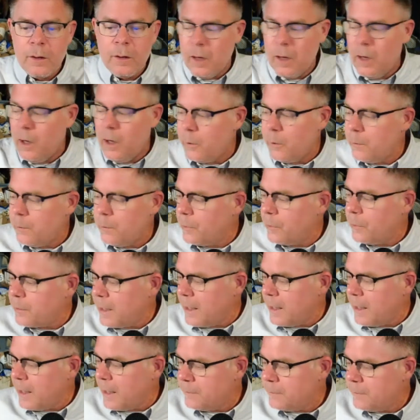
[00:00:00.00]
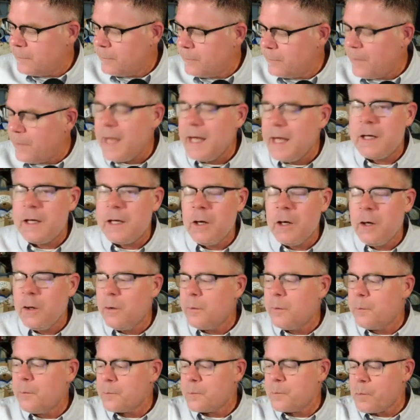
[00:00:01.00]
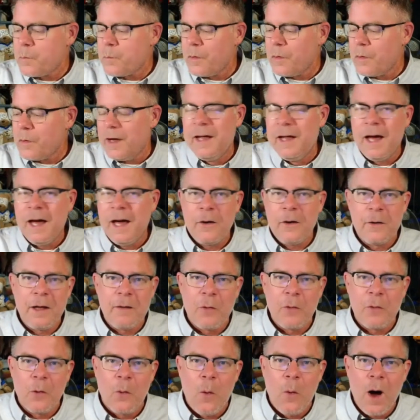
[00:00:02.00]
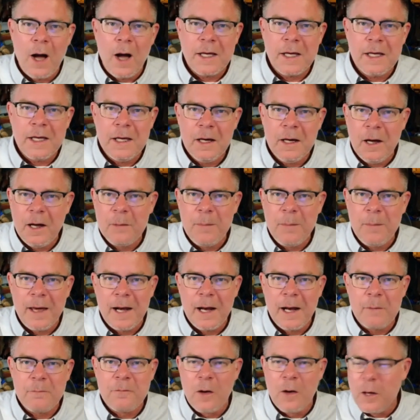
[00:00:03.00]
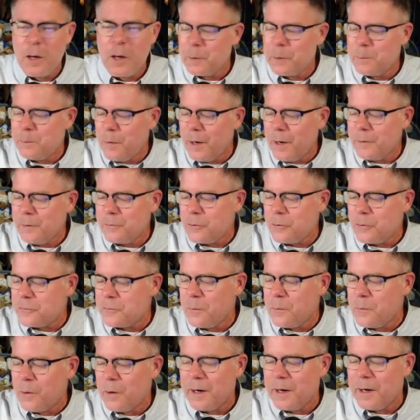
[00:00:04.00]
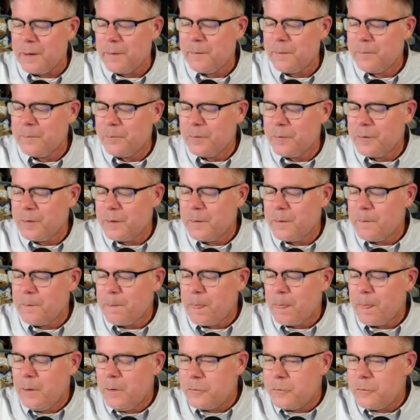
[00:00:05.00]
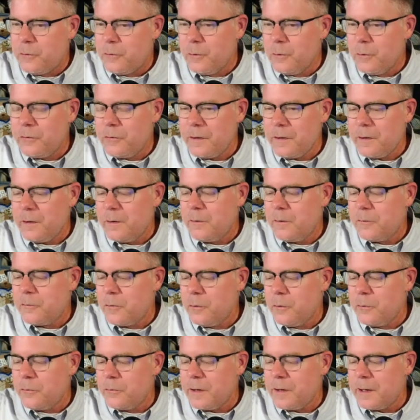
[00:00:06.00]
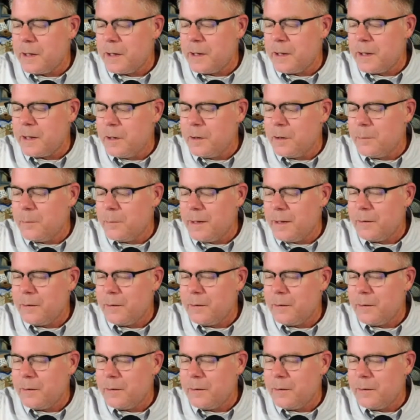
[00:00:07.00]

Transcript: Oh, okay. Thank you. I don't have the walkie on. Man, I'm falling apart this morning. Susie, can you hear me?